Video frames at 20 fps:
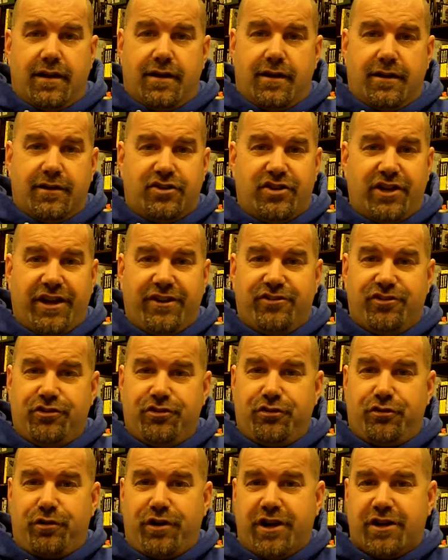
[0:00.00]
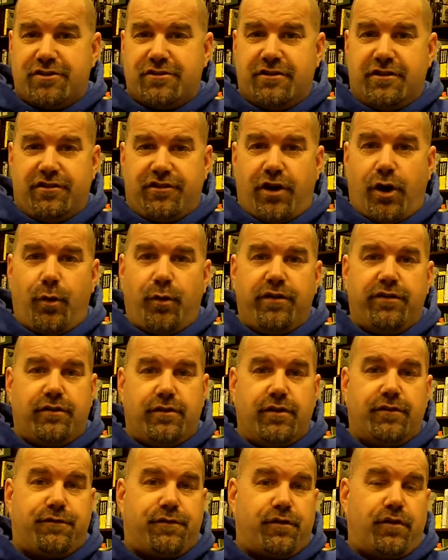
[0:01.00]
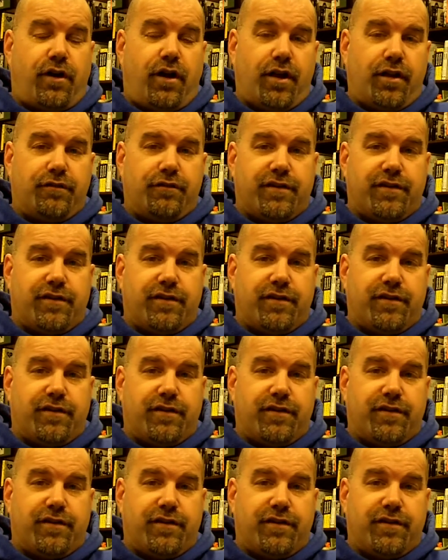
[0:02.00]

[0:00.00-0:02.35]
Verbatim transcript: uh, change in direction is always good for all